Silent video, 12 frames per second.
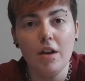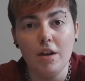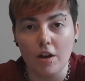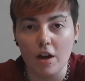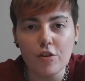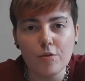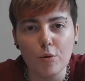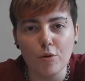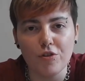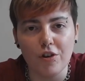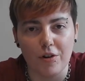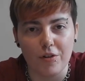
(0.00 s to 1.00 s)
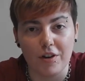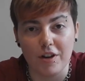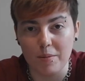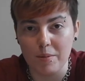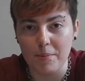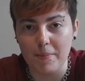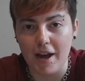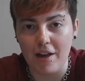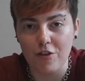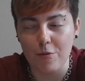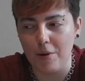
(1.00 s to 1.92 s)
Nice small chunks are going to be best,